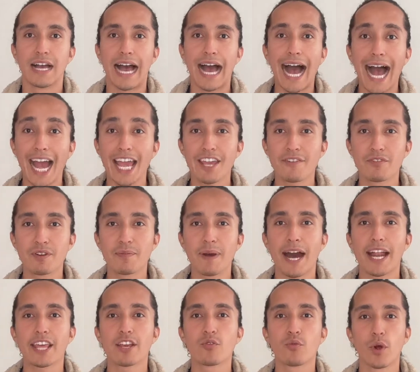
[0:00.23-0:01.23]
Hi
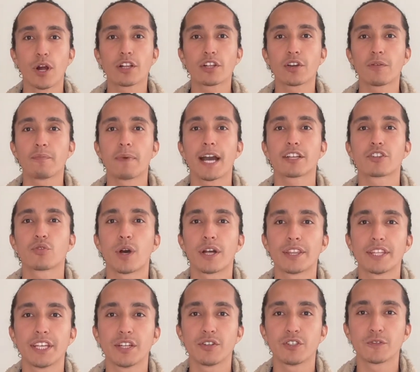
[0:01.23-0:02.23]
everybody, welcome back to
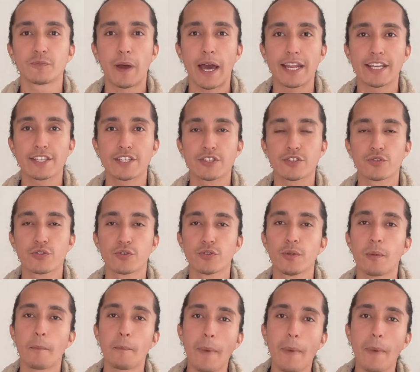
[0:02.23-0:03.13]
Andino Spanish School.